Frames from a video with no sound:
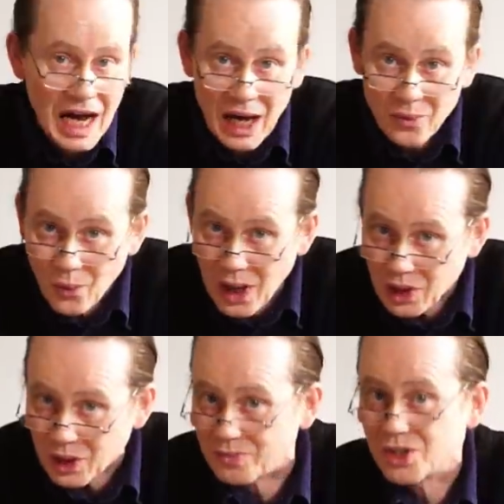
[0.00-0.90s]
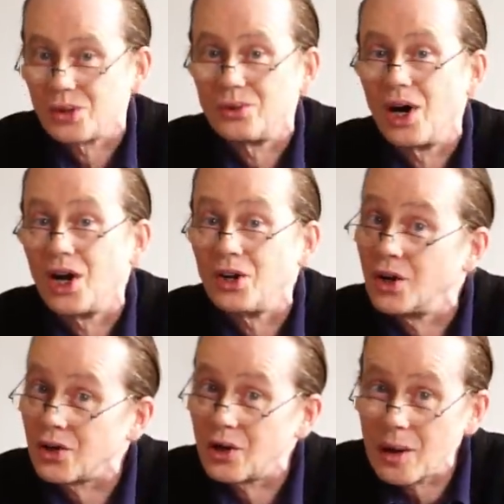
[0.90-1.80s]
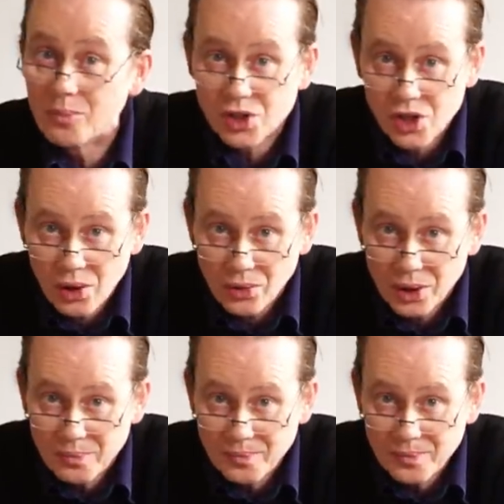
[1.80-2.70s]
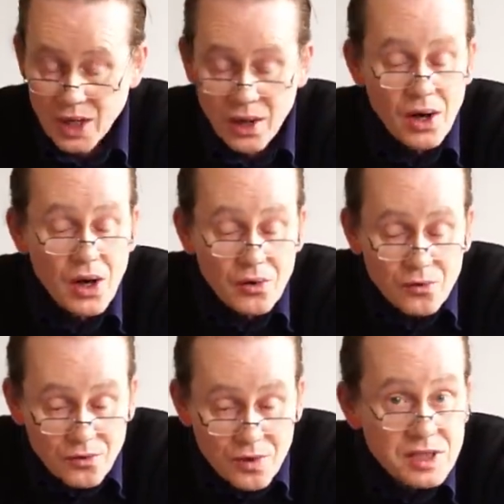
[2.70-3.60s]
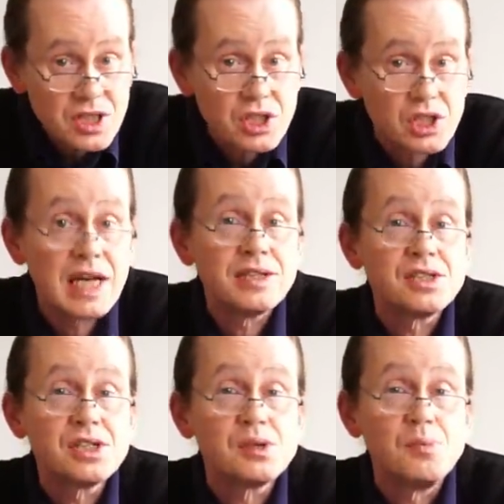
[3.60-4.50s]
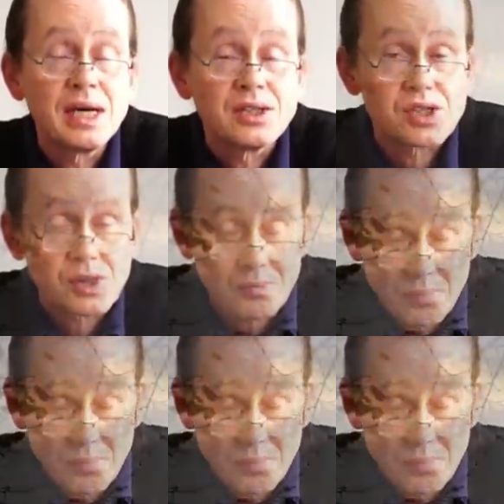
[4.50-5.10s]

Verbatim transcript: and welcome to another episode. Vintage lenses make some